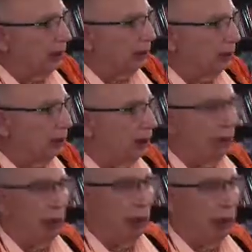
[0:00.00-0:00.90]
time. He's not
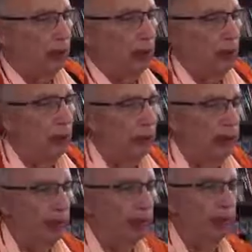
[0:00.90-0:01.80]
going to get all the way
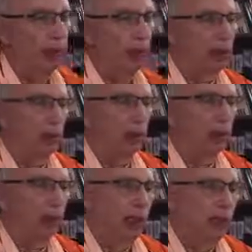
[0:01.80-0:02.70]
to Vrindavan.
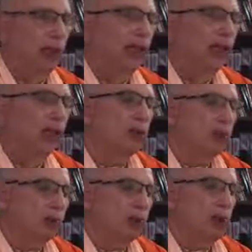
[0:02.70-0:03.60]
That's what
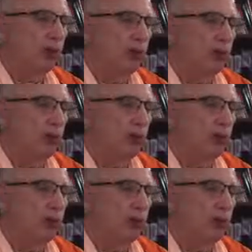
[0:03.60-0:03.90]
he told the